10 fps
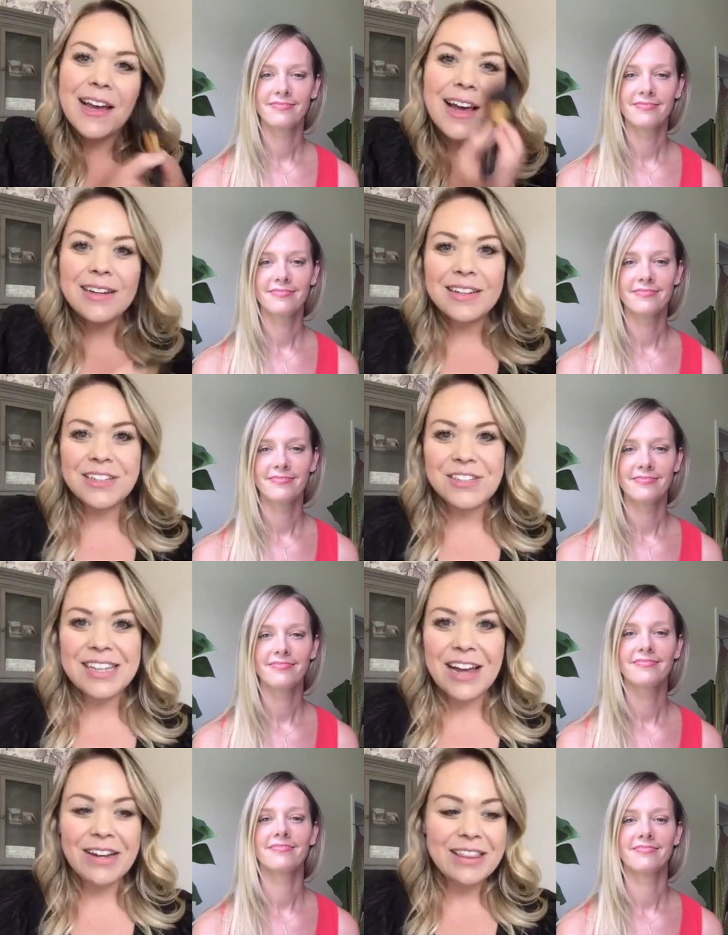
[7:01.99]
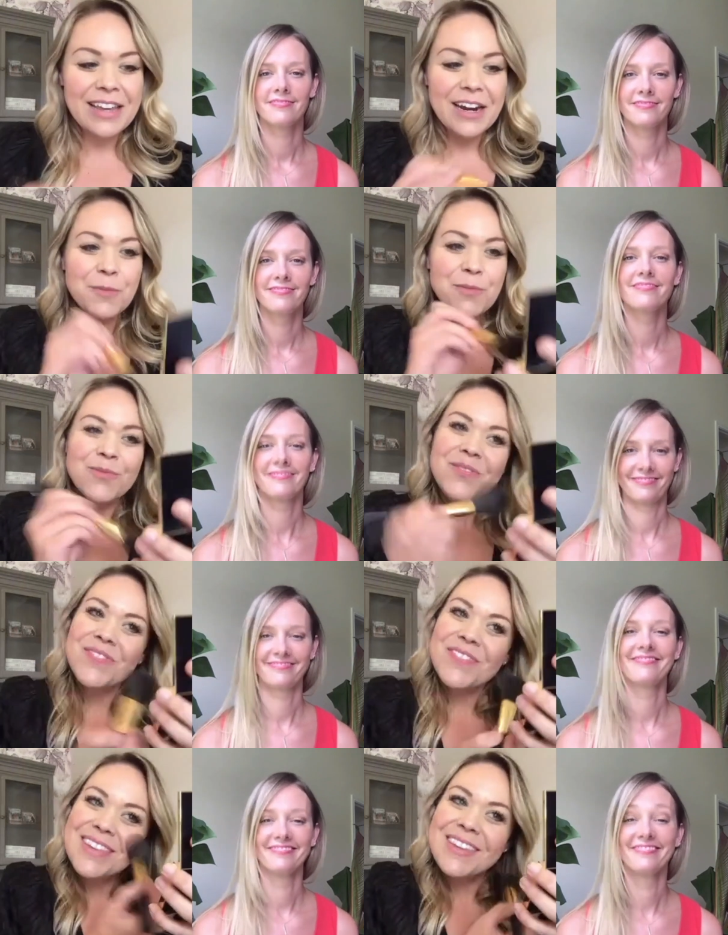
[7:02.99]
Speaker 1: dot, you see that right there?
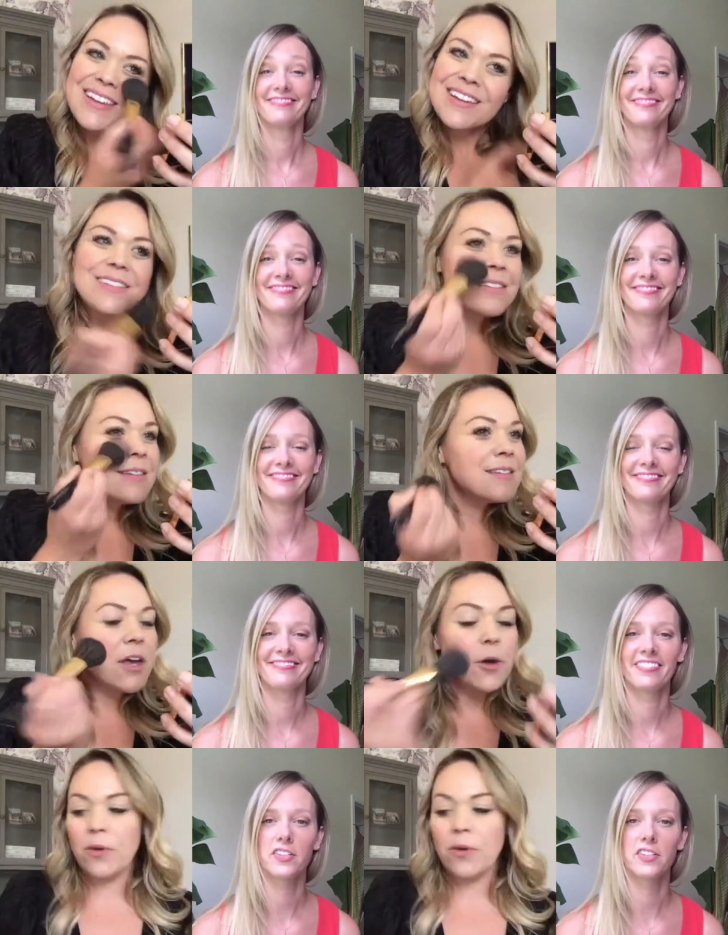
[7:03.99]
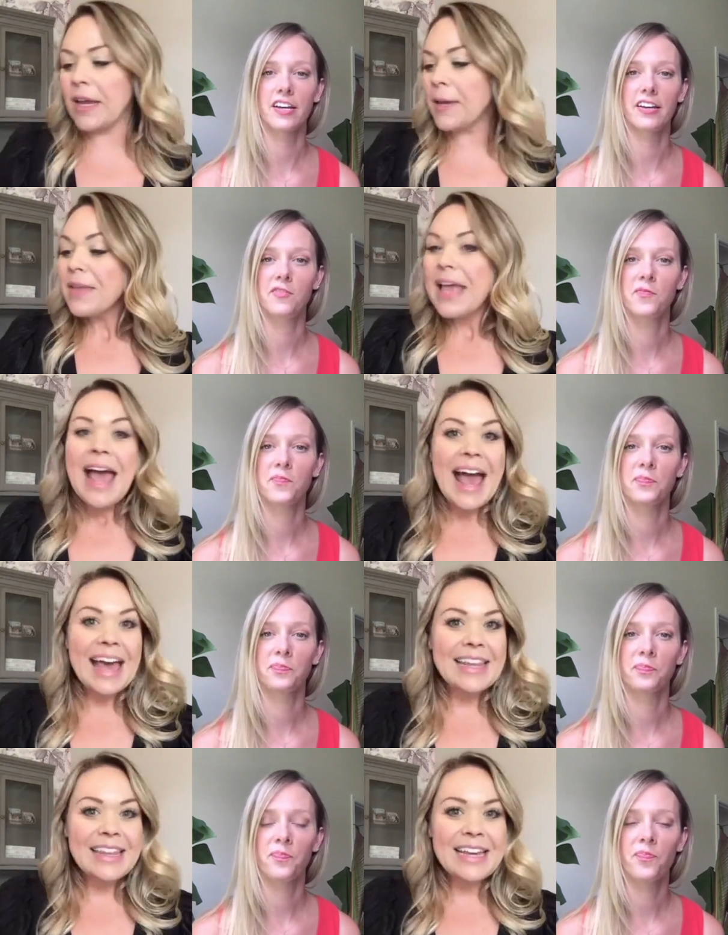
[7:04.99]
Mm -hmm. So pretty.
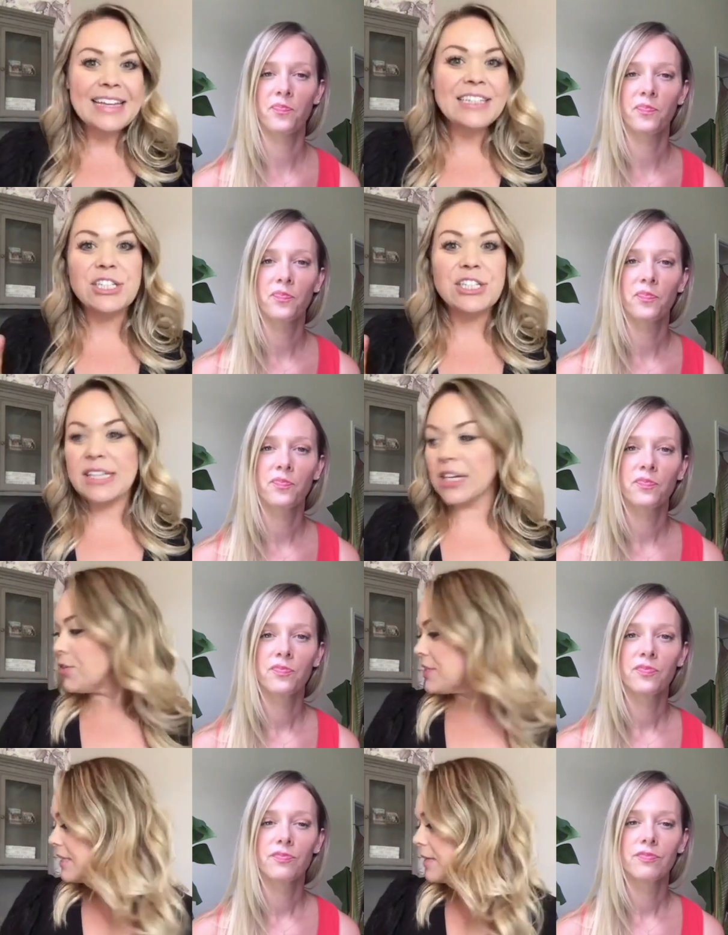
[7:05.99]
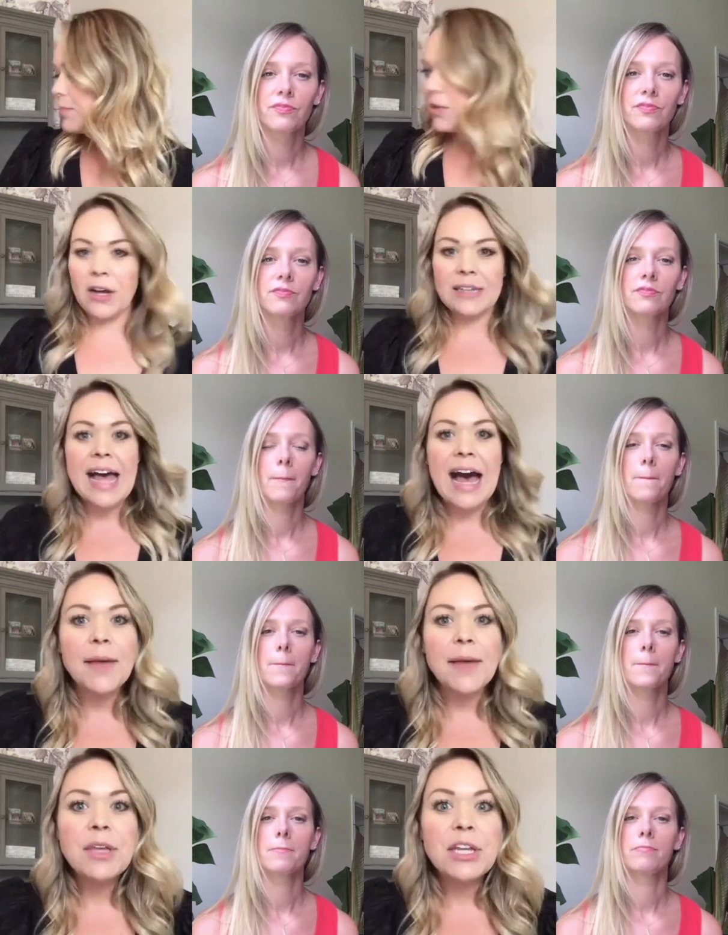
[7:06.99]
And then, just like you did lip gloss,
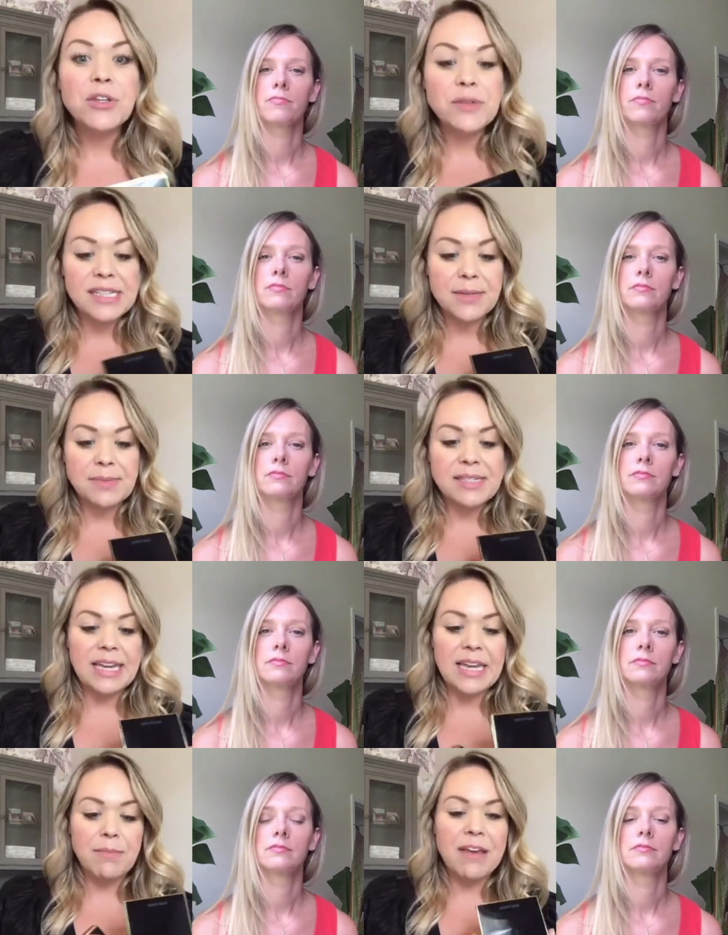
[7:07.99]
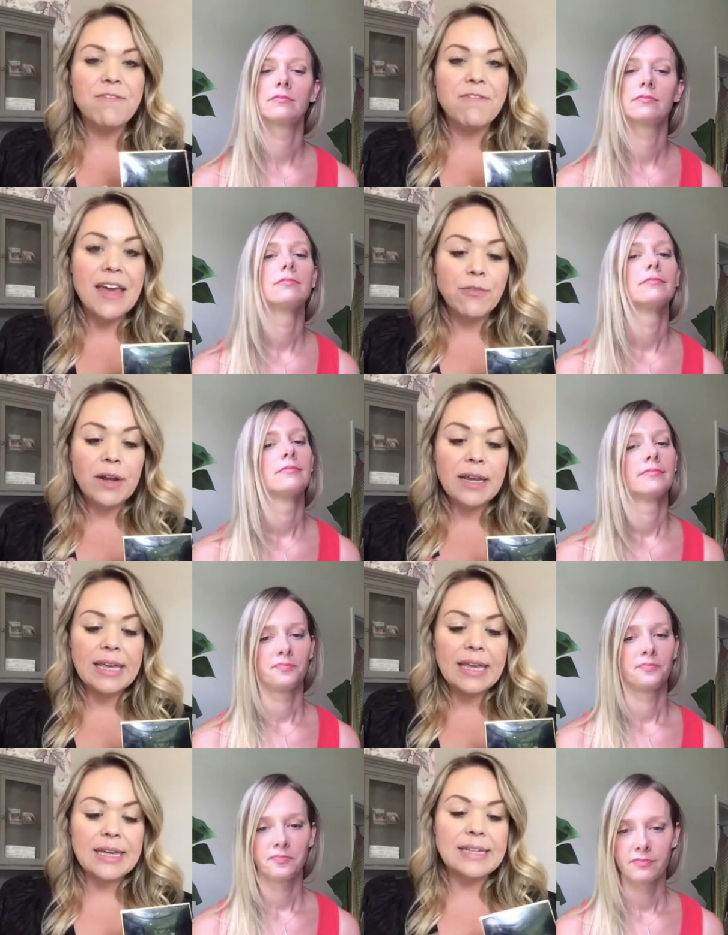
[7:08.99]
I'm going to use lipstick. And my
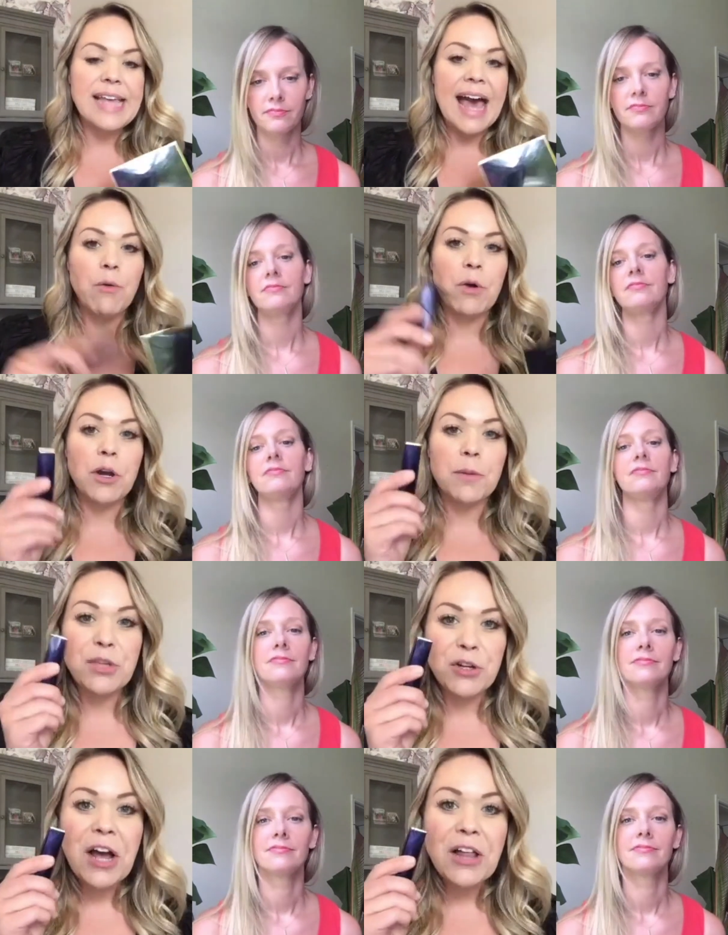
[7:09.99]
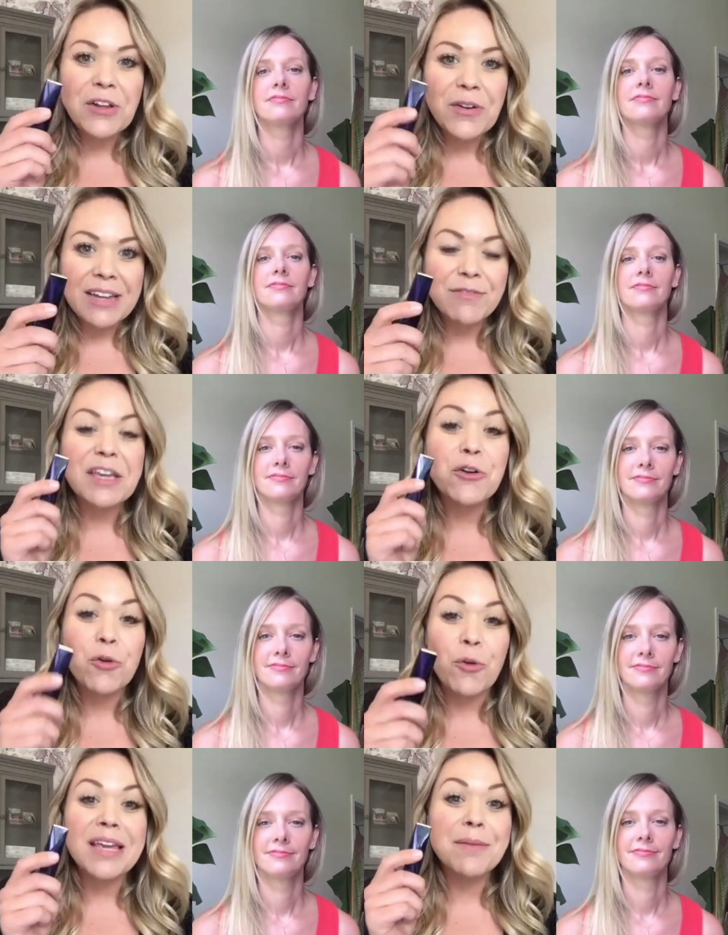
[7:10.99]
favorite is our Pure Color Envy
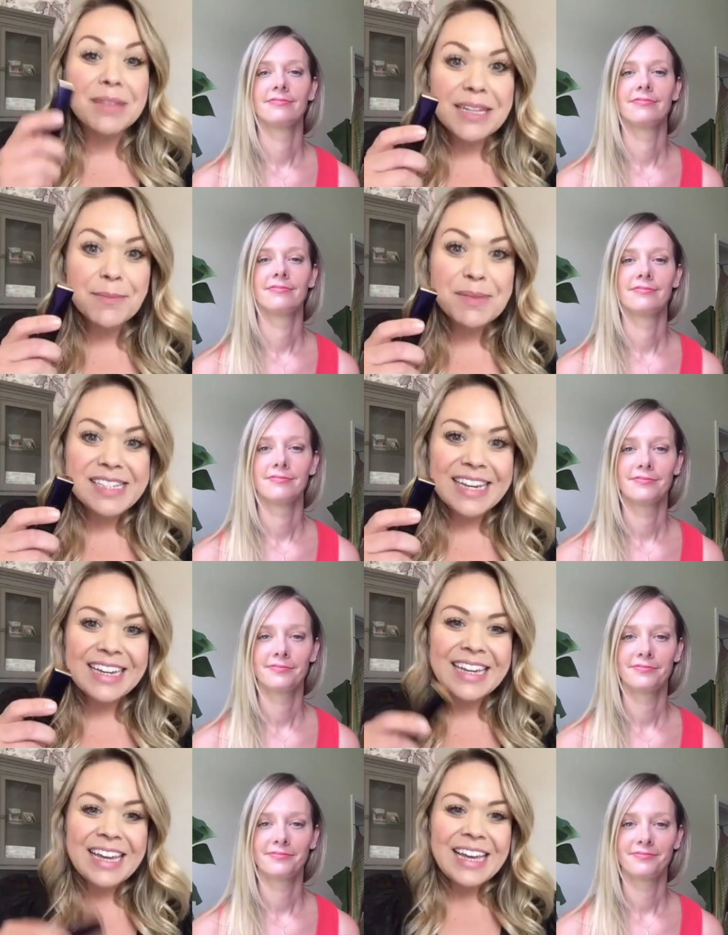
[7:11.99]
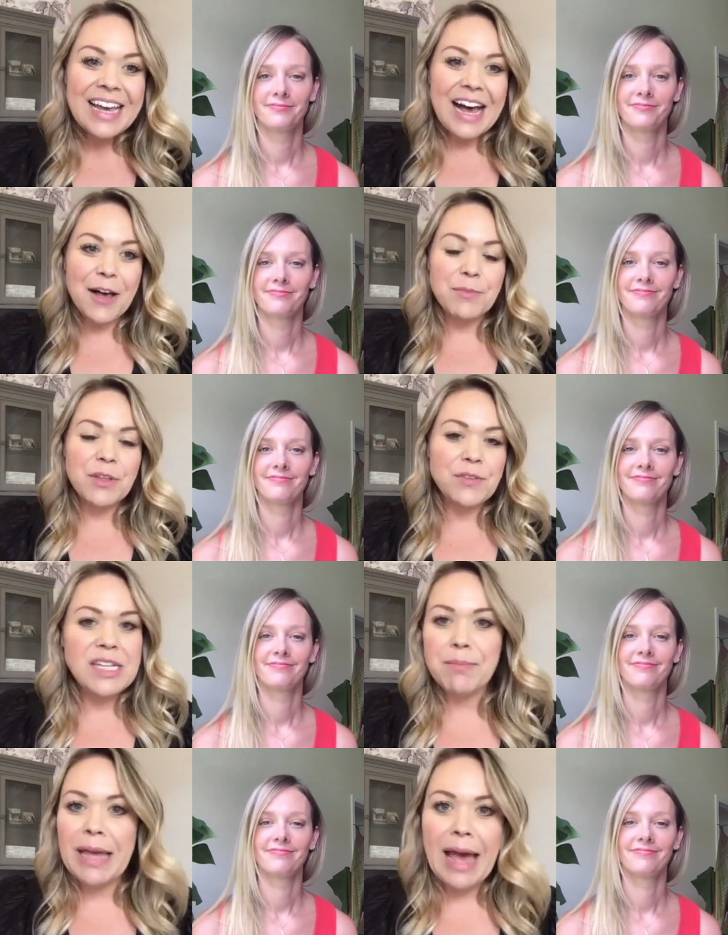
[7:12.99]
Cream lipstick. Um,
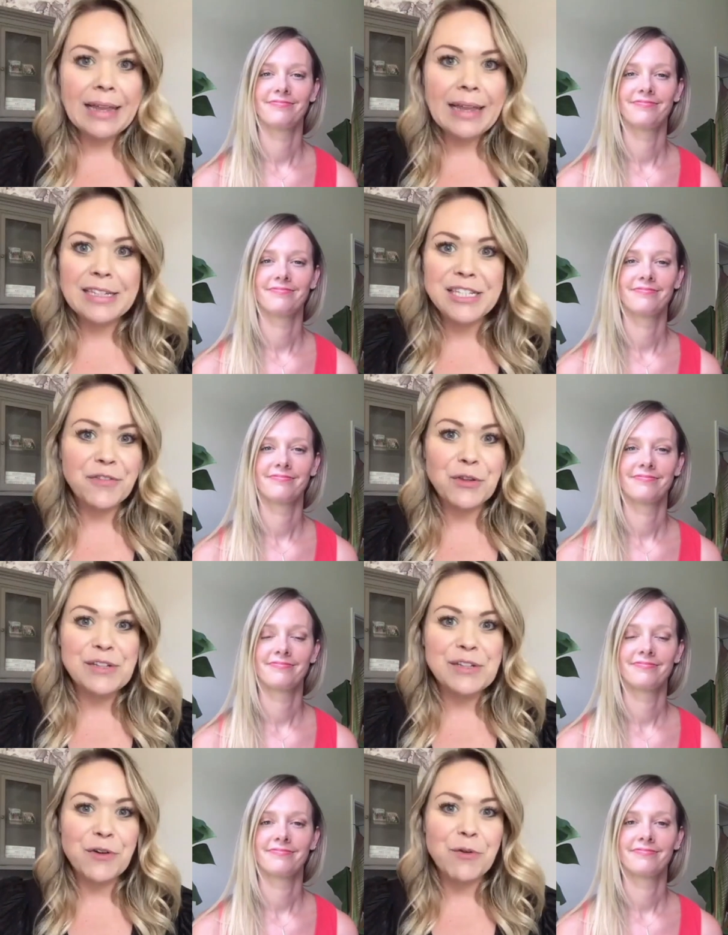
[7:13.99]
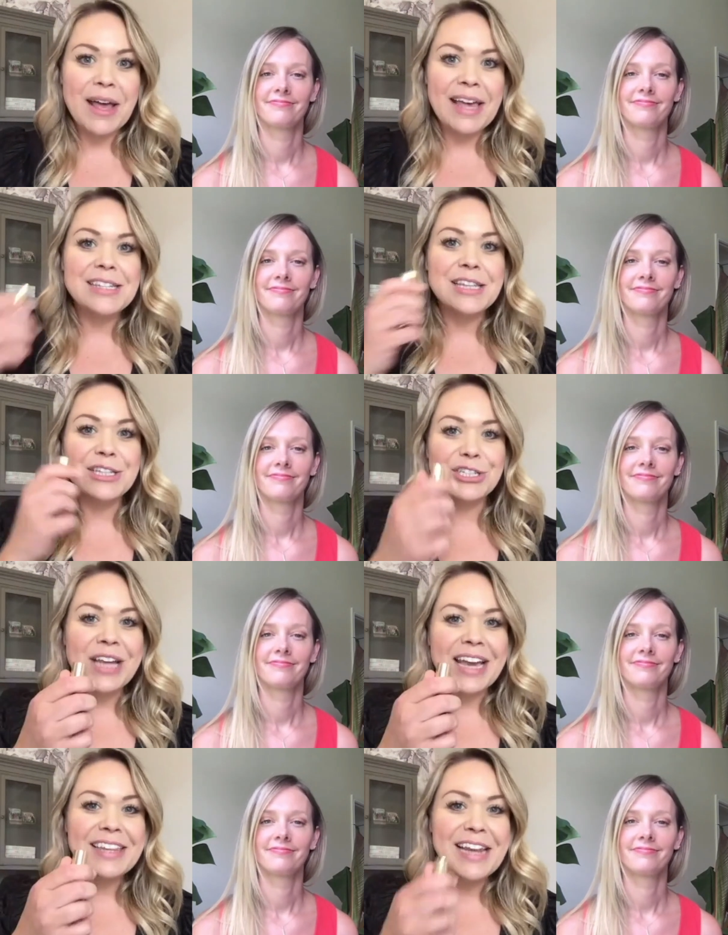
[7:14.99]
you've seen me hack this a few different ways. The shade